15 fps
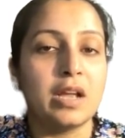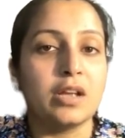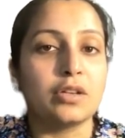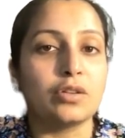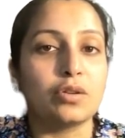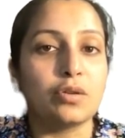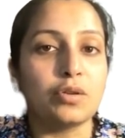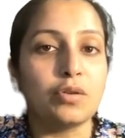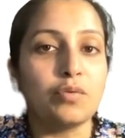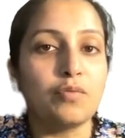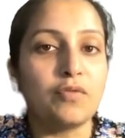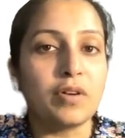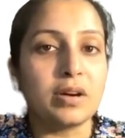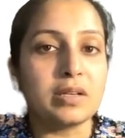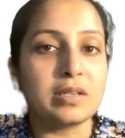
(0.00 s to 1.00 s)
So you
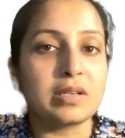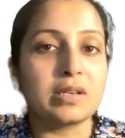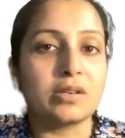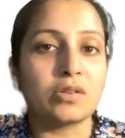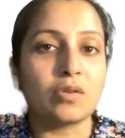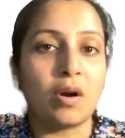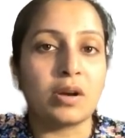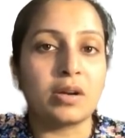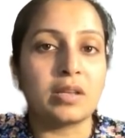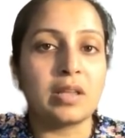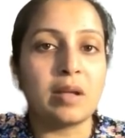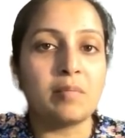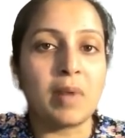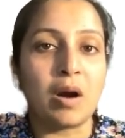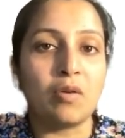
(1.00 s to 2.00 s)
first sort
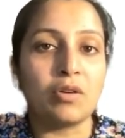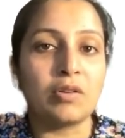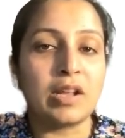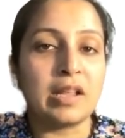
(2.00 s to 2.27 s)
them out.